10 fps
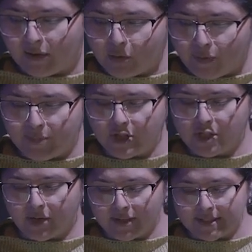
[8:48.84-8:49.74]
who have been
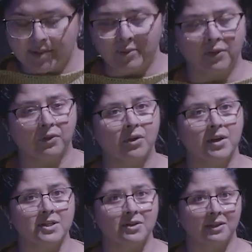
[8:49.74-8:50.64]
sharing some of their
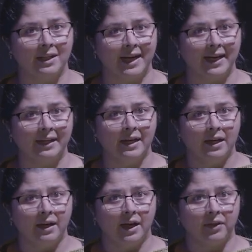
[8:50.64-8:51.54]
thoughts online
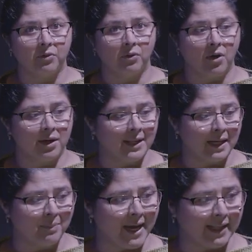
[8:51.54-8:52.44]
through an
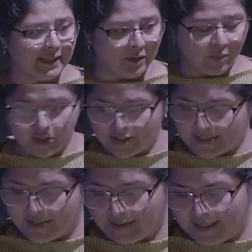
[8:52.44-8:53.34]
online Padlet, which
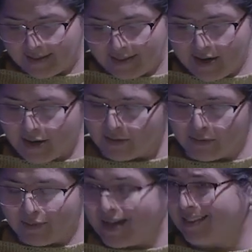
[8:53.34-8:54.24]
is linked there
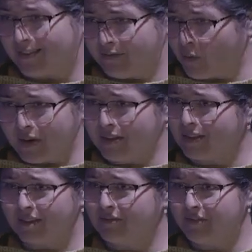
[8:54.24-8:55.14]
through that
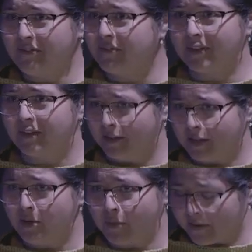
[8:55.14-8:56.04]
5th
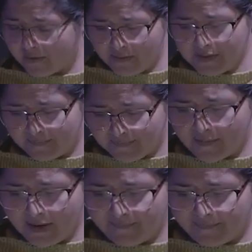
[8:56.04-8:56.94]
QR code,
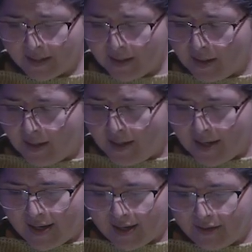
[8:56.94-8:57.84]
right?
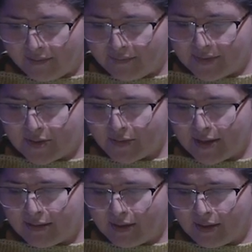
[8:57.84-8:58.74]
So
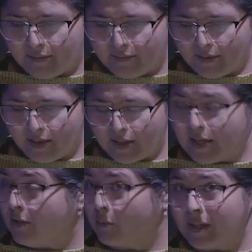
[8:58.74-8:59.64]
that,
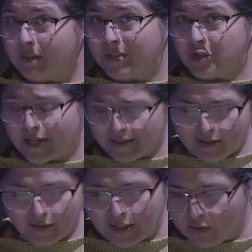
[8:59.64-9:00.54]
and you're welcome to check
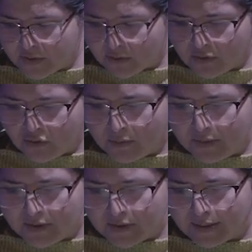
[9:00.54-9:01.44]
that out and also
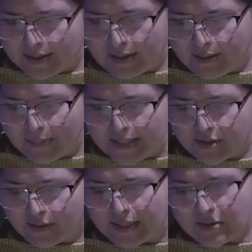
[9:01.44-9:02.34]
contribute to it
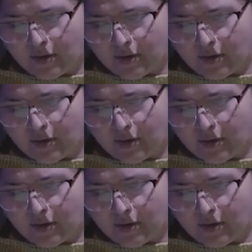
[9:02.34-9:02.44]
based on this